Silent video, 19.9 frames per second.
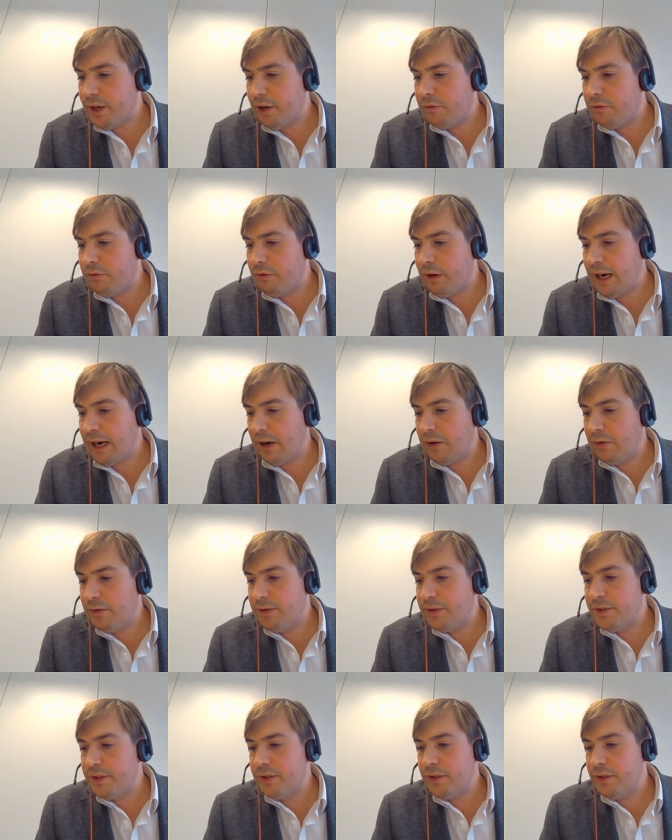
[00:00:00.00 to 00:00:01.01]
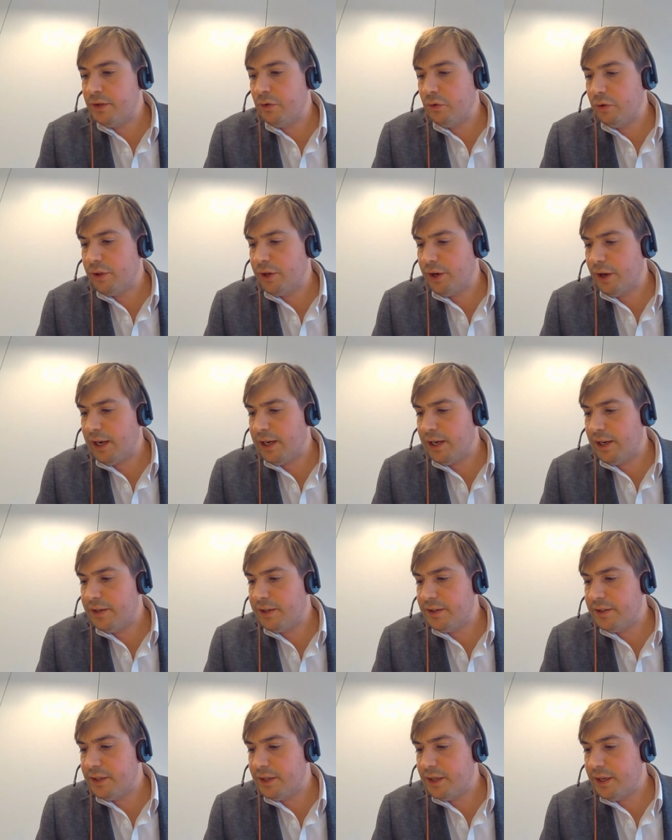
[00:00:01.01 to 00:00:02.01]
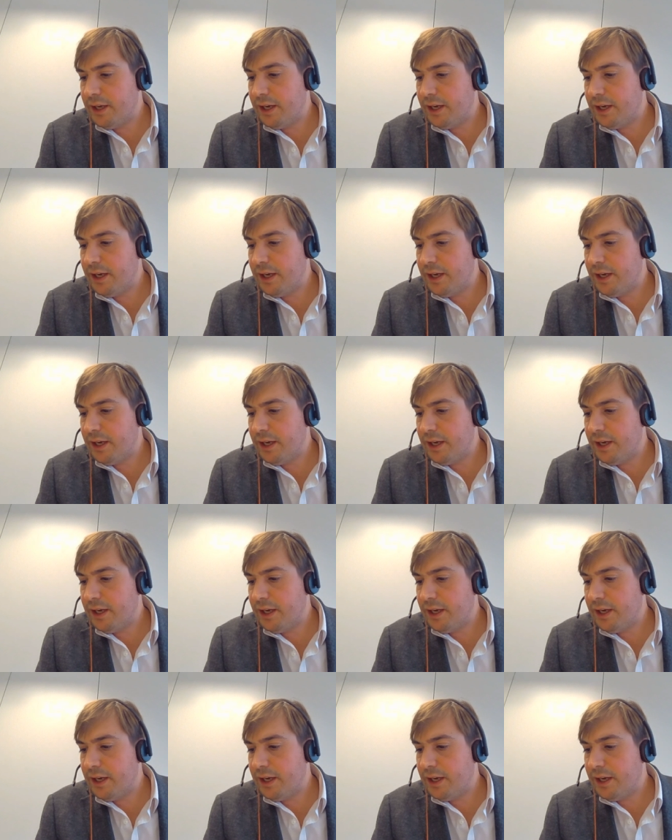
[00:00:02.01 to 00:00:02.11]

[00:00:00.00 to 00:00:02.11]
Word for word: around Northern Ireland?